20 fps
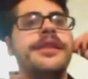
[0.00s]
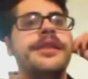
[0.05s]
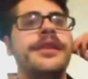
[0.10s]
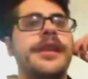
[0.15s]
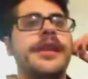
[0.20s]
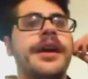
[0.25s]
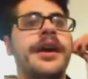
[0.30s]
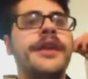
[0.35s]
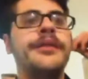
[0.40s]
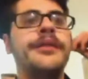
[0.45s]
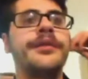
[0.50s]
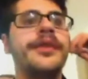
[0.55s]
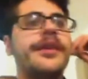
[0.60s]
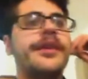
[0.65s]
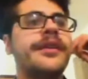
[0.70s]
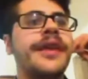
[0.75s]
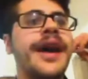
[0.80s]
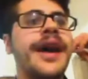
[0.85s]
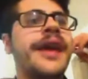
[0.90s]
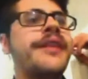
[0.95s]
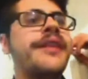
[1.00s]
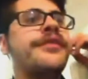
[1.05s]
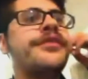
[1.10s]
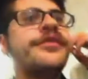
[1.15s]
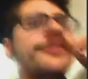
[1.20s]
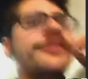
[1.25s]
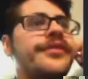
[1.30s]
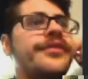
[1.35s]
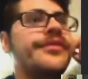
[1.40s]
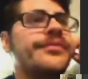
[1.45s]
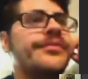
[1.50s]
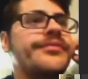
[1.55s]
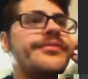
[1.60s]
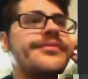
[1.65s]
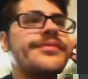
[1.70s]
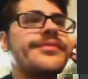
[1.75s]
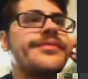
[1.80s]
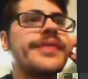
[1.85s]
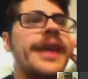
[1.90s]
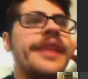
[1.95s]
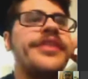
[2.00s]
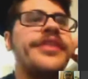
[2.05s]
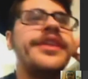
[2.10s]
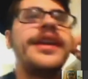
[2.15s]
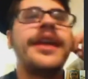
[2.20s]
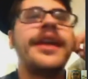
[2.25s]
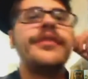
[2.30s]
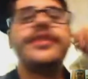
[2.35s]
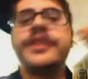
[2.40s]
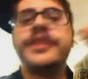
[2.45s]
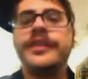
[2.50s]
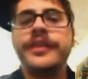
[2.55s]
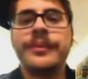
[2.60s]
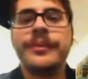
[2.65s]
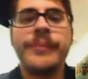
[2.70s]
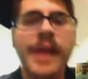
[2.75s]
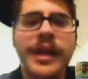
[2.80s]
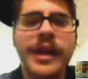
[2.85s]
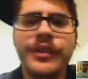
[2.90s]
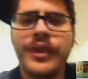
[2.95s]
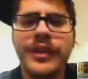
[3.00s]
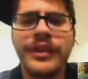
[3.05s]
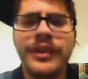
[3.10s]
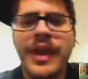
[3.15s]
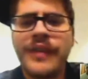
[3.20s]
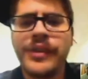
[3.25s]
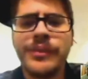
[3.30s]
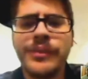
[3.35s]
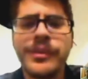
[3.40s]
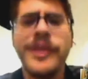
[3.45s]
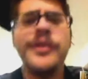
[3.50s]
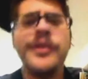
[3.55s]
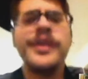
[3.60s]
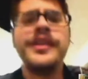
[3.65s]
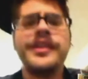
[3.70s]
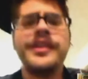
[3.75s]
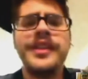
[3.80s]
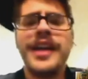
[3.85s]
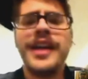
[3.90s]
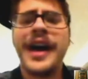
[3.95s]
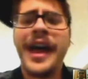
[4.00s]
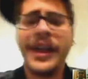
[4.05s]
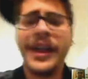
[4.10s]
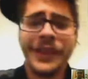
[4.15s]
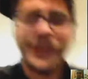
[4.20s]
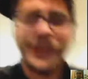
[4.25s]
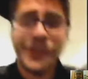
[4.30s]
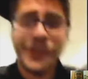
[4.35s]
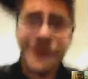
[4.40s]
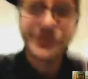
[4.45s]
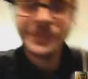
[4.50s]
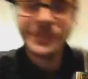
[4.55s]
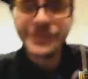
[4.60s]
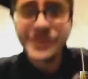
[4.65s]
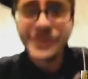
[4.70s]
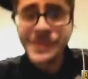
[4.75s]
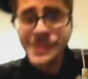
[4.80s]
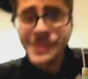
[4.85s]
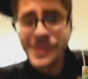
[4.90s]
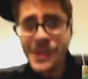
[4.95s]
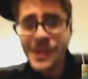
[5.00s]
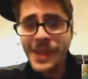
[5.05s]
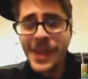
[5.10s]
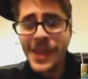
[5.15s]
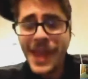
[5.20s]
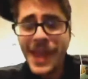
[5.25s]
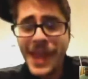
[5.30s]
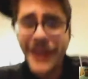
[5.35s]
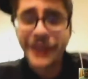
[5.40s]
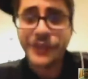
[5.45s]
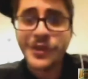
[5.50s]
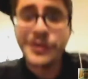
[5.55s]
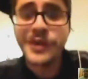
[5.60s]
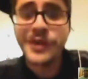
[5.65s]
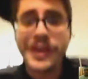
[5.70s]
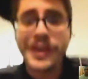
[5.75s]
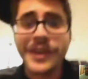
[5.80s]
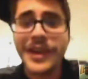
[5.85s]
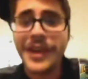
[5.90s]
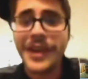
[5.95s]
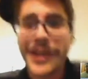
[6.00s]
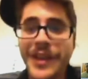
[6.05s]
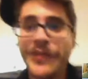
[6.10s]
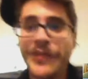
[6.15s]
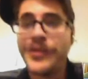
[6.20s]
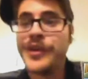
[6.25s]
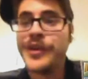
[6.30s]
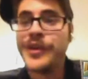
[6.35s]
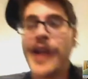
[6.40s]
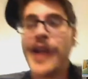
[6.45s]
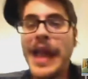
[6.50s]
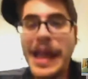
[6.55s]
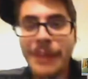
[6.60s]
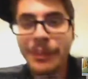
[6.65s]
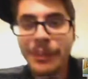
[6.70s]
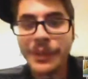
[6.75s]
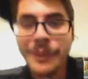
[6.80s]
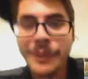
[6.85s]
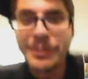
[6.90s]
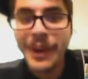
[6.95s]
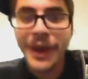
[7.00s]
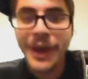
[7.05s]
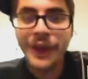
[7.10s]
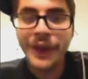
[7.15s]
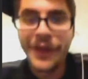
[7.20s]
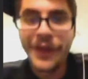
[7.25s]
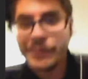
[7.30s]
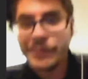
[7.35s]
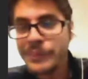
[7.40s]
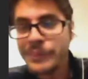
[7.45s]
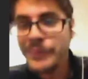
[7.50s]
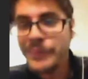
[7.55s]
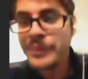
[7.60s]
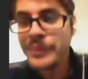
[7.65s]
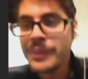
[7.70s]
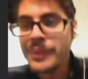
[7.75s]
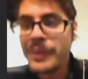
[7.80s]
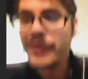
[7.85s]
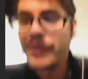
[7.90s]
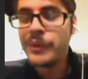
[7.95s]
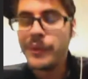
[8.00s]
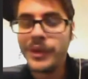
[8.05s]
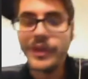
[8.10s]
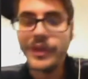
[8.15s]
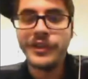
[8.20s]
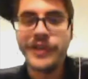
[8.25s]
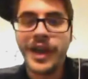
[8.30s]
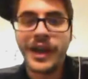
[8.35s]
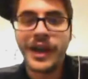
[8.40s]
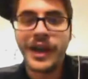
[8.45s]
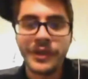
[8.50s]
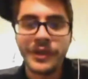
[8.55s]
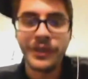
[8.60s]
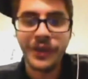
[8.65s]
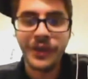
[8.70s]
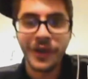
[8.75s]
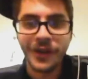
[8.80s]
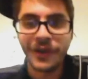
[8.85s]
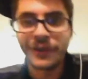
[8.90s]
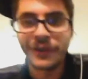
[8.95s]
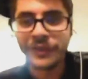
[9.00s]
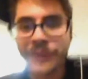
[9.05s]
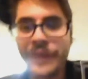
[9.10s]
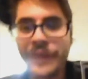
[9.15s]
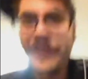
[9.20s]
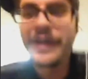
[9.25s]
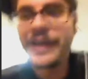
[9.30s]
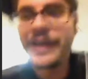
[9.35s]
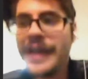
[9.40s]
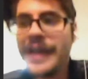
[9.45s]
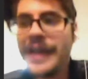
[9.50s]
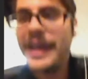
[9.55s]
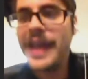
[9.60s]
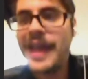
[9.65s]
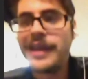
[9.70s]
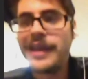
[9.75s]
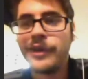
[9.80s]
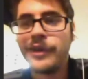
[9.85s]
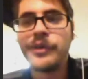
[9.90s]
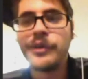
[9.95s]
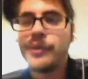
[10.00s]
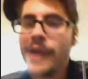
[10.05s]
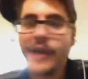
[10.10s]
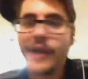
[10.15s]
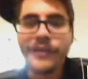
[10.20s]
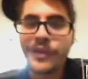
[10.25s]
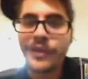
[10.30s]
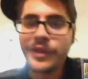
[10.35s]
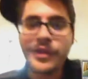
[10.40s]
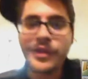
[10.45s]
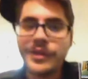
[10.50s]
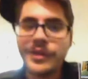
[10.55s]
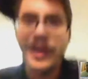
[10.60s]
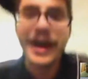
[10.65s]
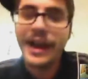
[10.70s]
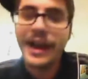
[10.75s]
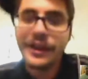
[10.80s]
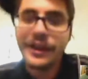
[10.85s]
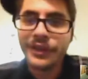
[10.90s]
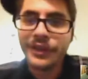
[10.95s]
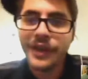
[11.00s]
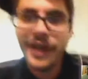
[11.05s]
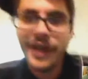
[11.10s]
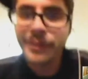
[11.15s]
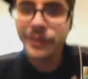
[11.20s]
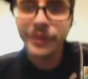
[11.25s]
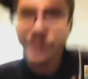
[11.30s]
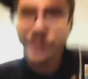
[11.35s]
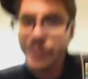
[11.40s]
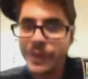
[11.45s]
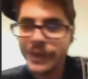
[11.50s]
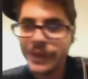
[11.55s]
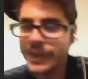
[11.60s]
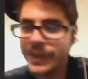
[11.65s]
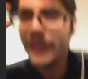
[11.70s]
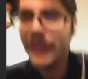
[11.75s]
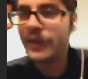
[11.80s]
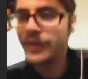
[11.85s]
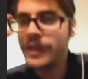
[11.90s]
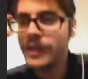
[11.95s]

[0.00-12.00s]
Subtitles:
Unreal. I think I've seen some mock drafts have him going to the island. And if you're able to pair him with a John Tavares and whoever you guys are able to put there,